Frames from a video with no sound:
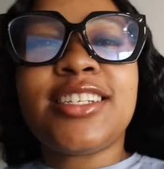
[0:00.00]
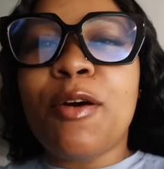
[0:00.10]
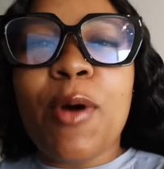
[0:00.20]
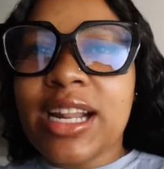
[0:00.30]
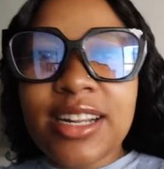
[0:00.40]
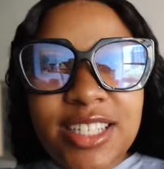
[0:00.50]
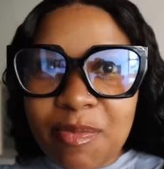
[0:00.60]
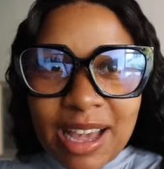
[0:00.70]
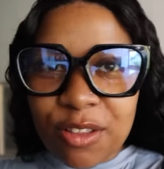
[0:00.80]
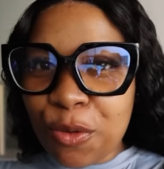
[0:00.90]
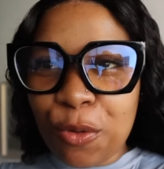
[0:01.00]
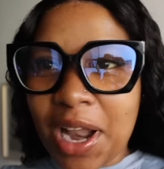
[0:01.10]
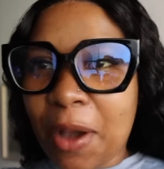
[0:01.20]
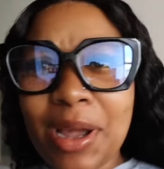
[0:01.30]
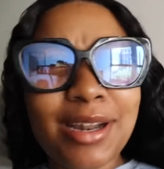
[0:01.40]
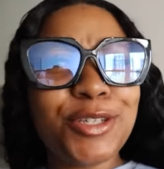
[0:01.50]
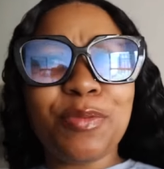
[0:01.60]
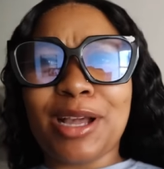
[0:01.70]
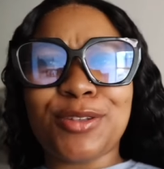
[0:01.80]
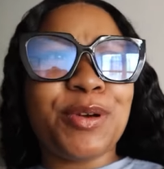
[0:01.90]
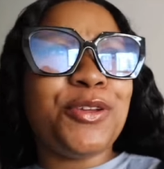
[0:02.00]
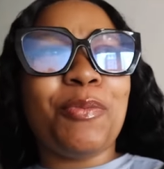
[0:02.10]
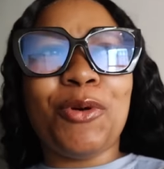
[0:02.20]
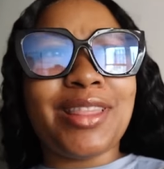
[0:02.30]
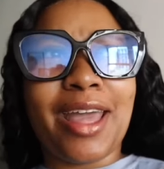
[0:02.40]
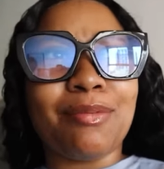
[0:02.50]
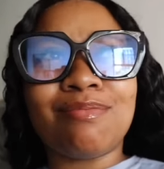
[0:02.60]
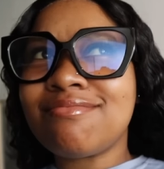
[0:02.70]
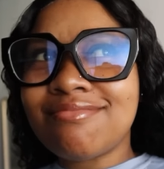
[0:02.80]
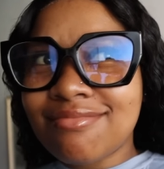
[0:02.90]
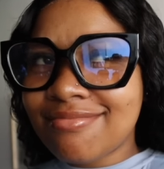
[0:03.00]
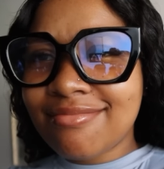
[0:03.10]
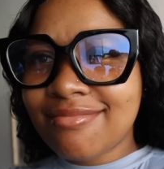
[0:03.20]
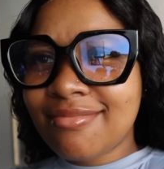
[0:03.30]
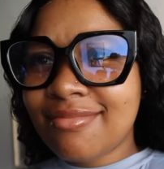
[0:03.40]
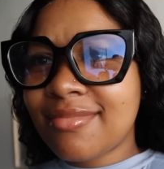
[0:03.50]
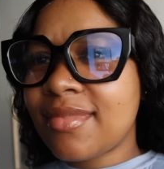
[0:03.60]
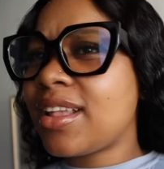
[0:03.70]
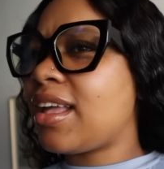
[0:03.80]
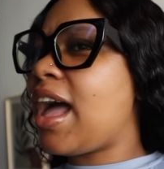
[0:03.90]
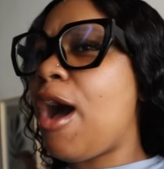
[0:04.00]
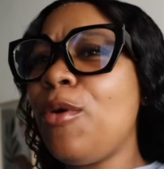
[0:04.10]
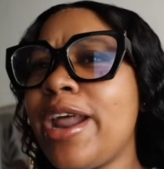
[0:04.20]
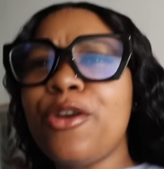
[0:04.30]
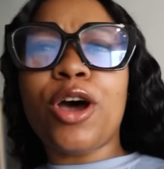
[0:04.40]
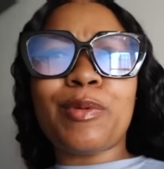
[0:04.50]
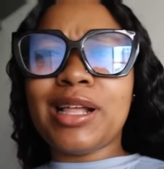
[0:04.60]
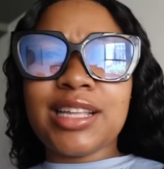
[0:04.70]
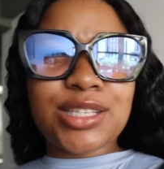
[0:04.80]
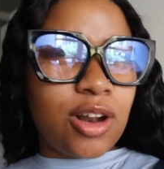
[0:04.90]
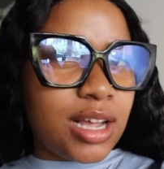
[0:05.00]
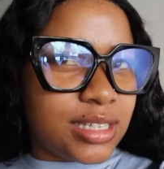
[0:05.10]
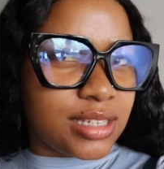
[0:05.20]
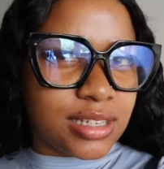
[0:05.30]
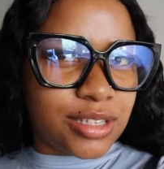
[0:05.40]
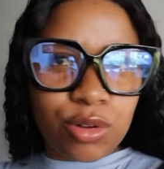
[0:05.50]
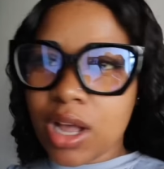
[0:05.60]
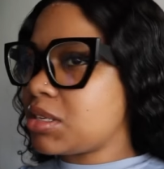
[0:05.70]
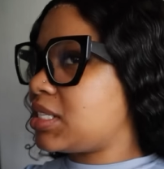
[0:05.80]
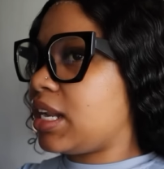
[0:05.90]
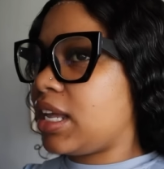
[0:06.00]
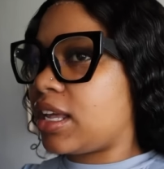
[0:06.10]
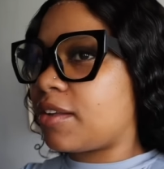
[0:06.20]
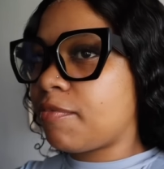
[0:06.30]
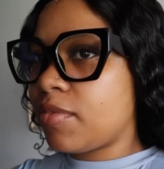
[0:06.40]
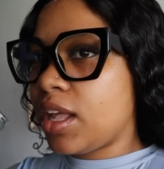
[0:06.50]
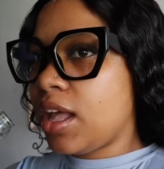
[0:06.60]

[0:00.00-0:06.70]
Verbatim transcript: She like, why didn't she buy two? Like, why didn't you buy two when you bought them? How would I not want these glasses? Look how stunning.